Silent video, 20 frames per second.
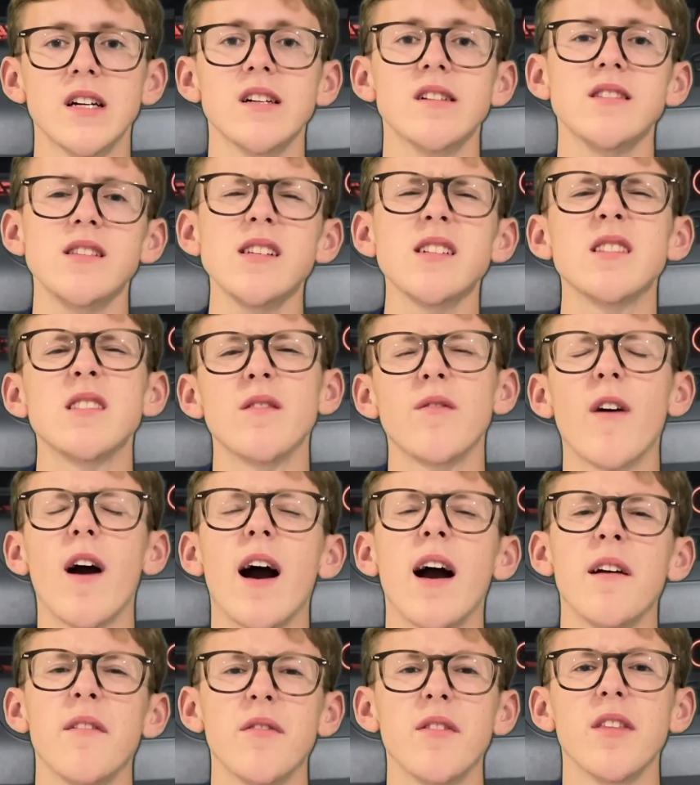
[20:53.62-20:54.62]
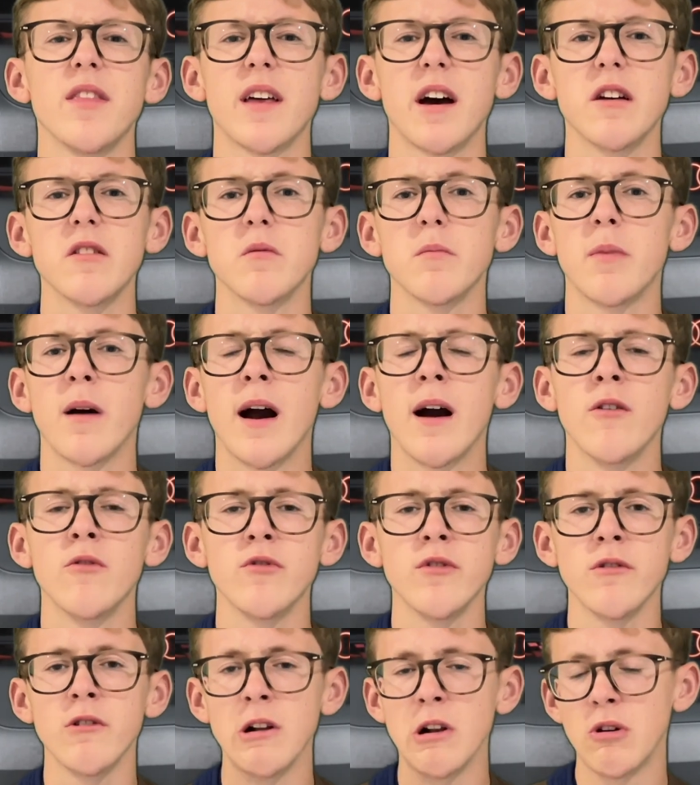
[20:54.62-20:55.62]
£65,000, so
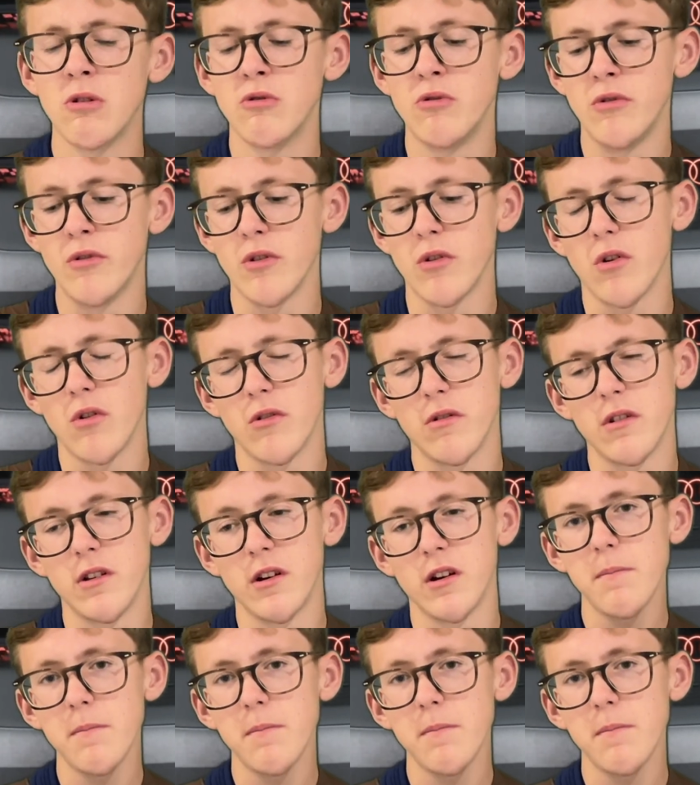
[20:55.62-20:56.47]
it'll undercut the